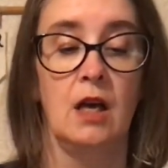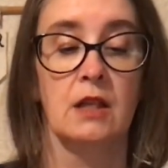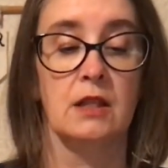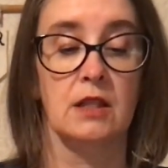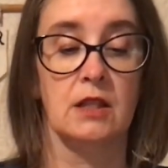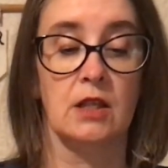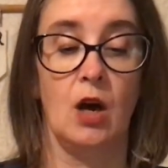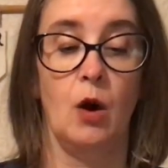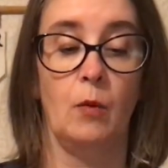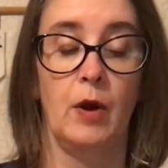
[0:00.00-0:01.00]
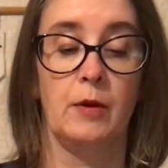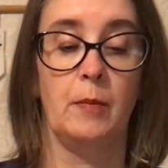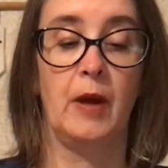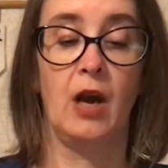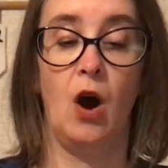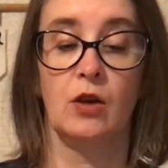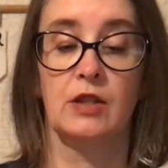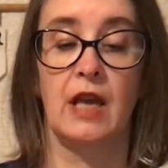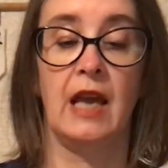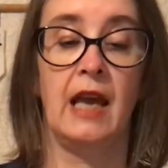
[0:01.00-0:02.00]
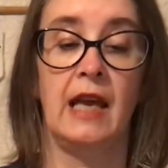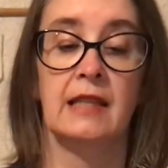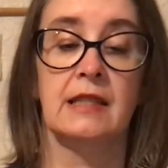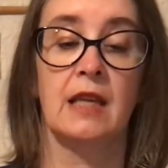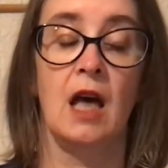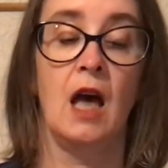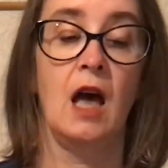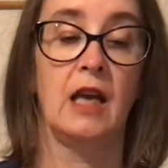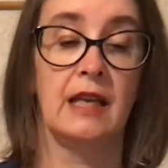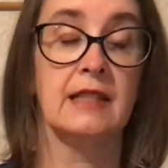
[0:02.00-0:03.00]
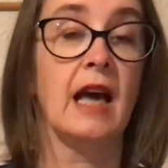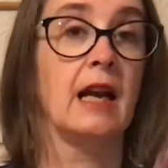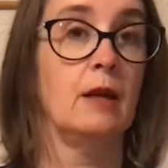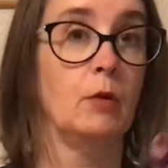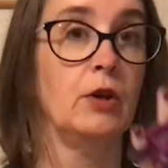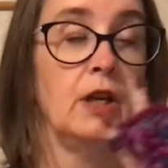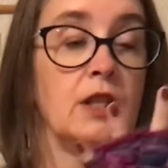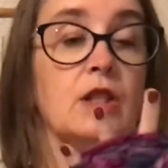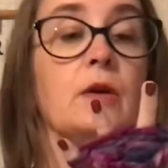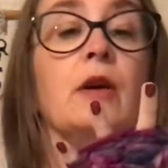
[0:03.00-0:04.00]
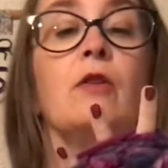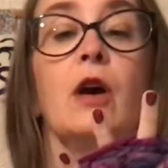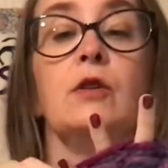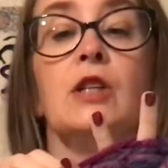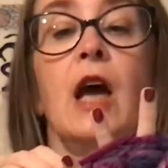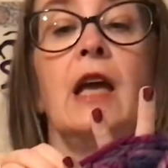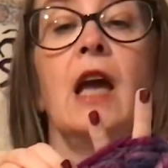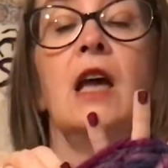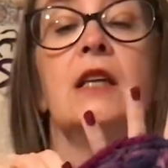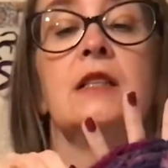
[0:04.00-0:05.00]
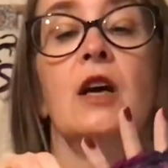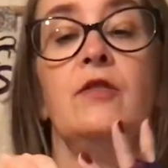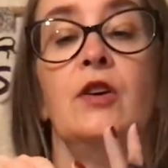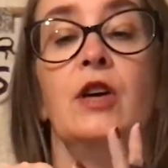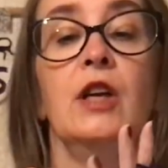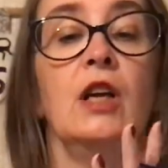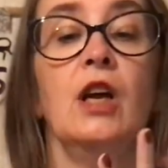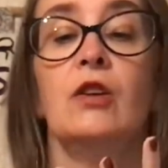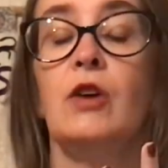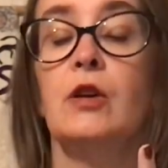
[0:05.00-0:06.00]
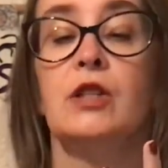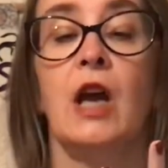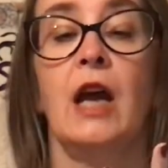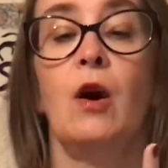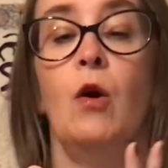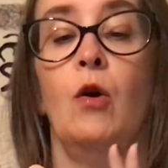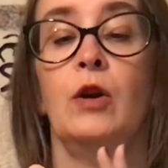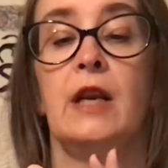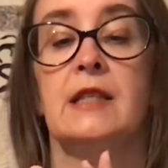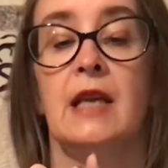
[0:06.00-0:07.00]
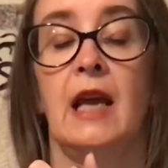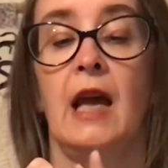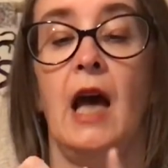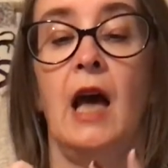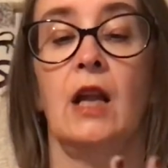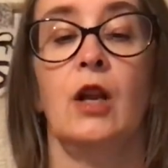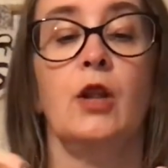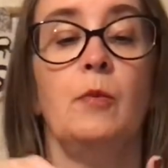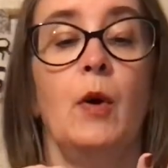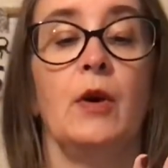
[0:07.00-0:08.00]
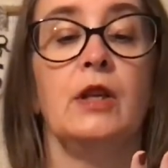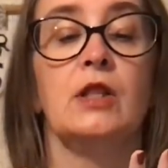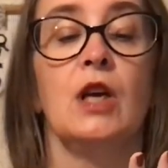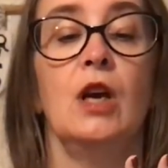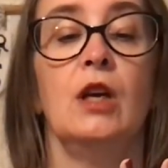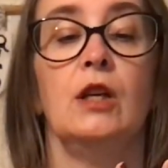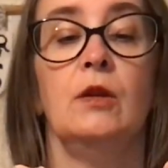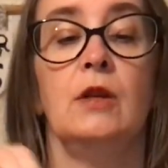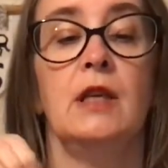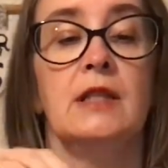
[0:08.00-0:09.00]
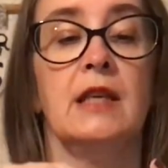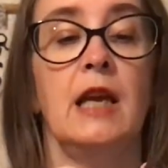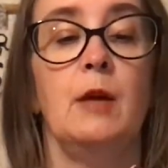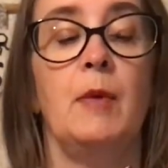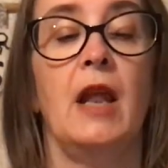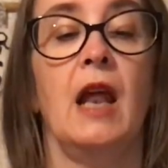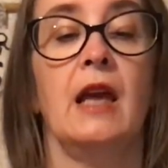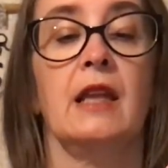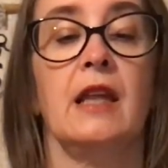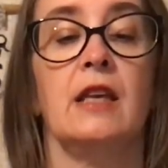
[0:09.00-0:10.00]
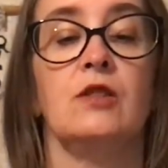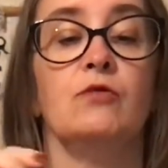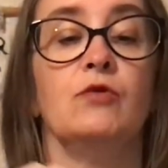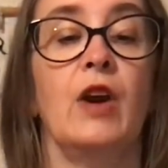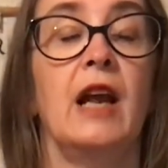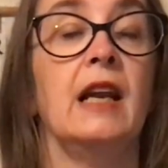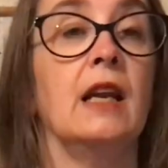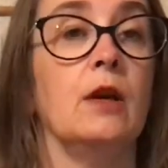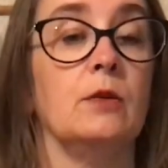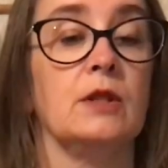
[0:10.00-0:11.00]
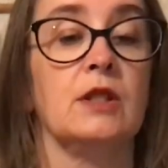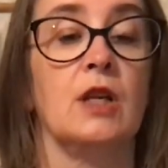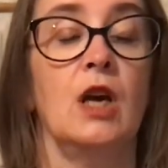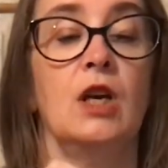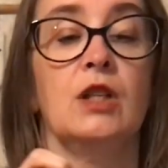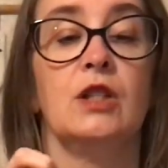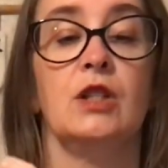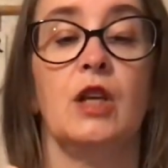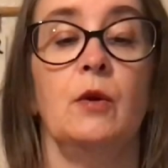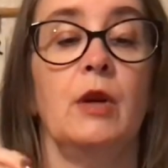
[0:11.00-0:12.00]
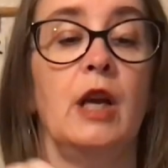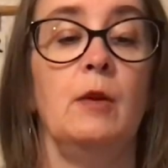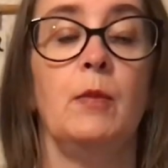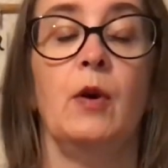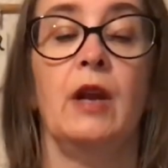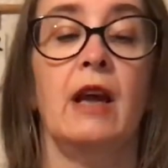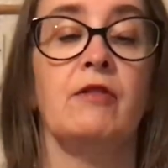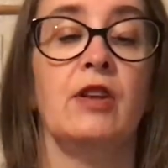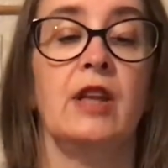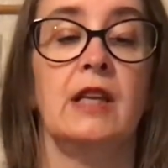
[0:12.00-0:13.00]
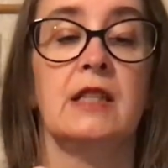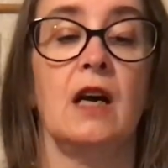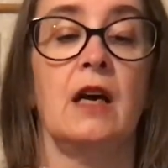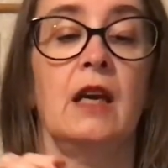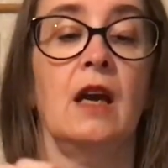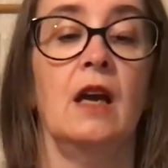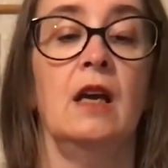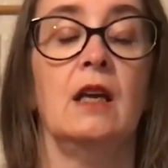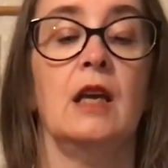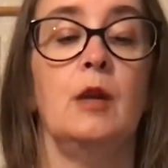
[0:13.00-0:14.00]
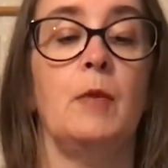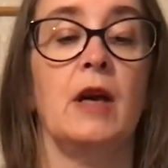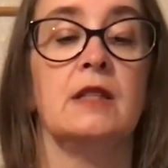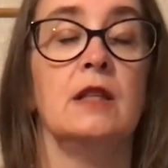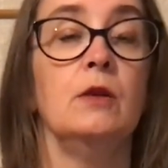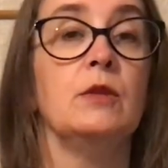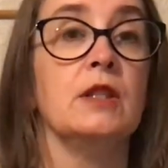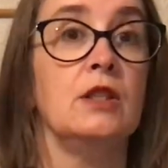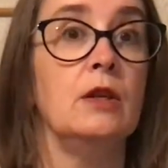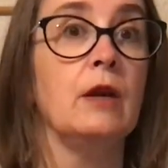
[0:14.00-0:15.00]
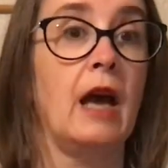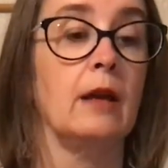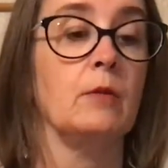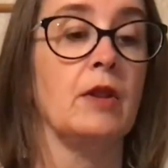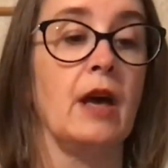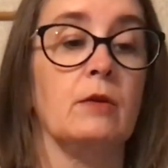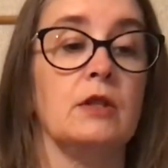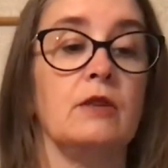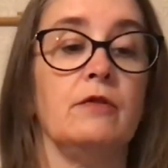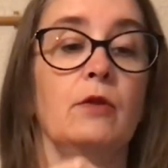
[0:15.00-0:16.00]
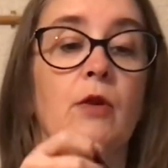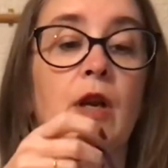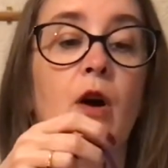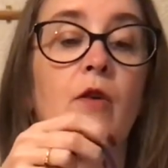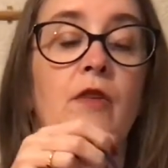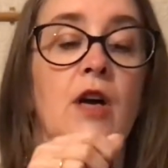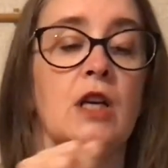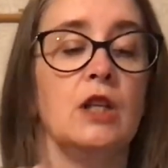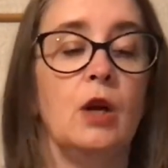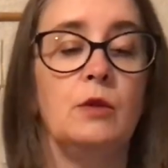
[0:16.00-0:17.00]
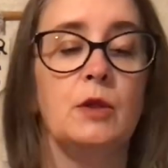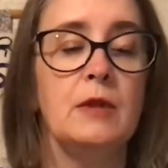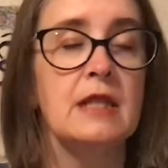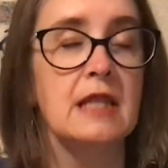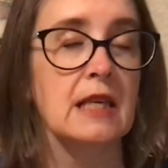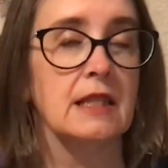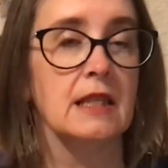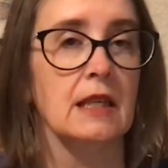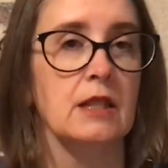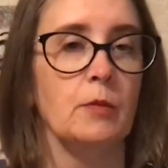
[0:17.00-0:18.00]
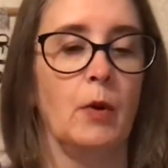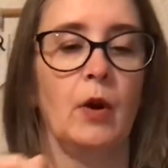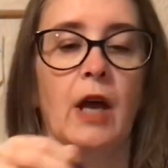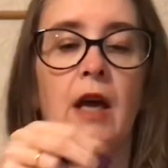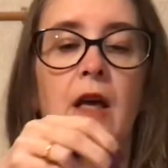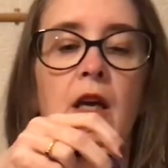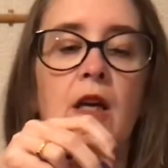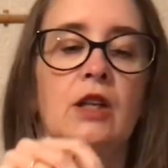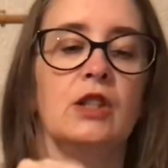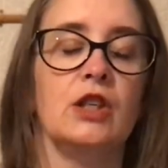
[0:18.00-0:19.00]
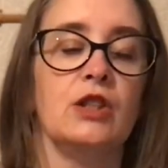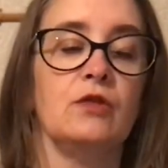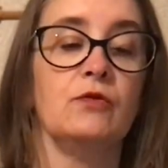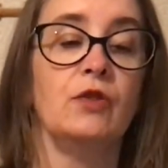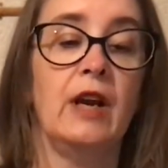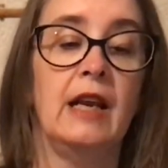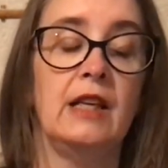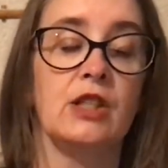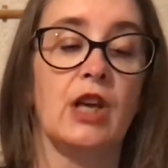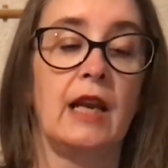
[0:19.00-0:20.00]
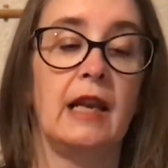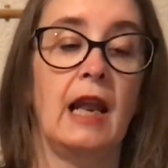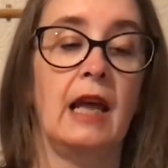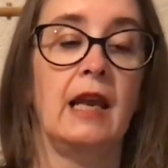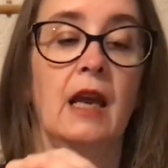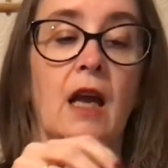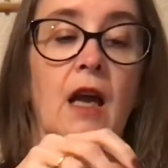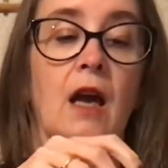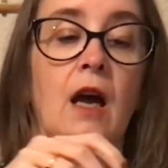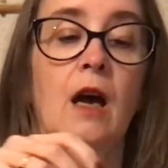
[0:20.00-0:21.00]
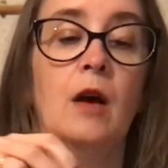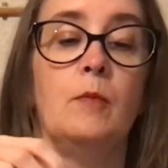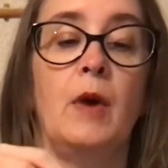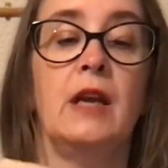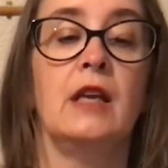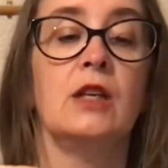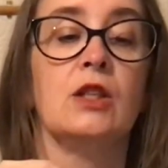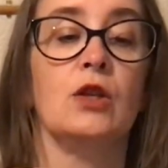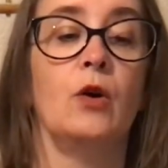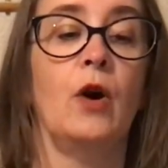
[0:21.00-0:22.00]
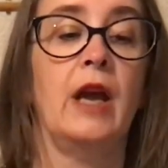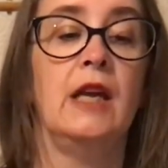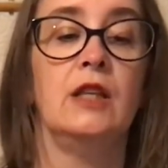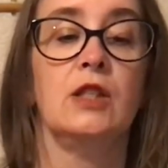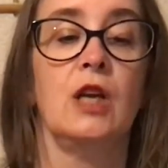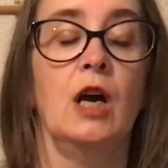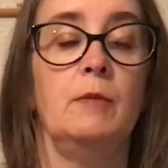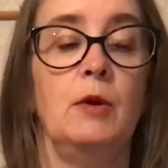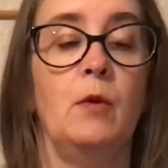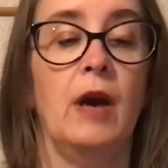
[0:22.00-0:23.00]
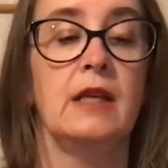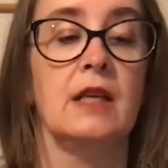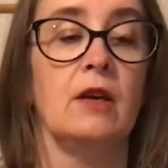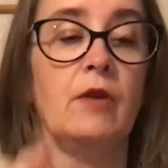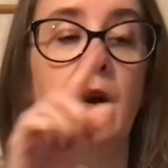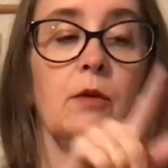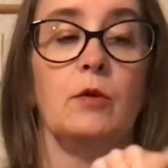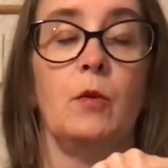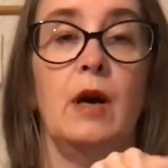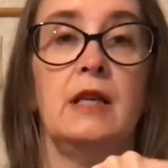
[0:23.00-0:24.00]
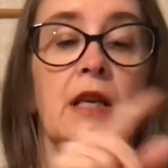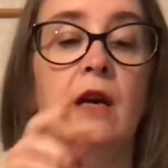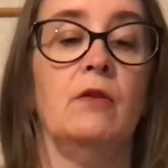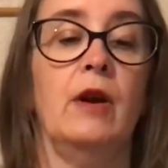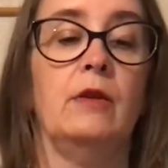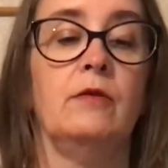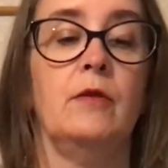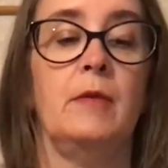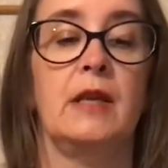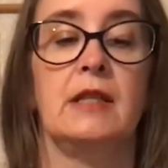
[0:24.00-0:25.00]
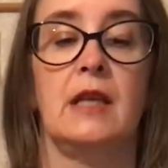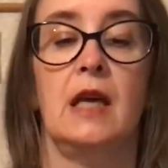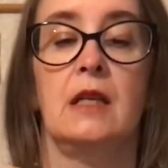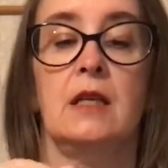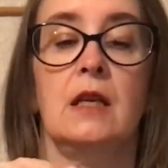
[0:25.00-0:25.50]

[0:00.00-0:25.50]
to start with because it is exactly what you need to do in crochet. So if you're going to learn crocheting or knitting at another point, you need to keep it like this, really loose. So don't keep pulling everything tight. Keep it as loose as you can without it falling off. No doing this as you pull it. Just really gently, making sure each time you wind it around, winding it around from this end,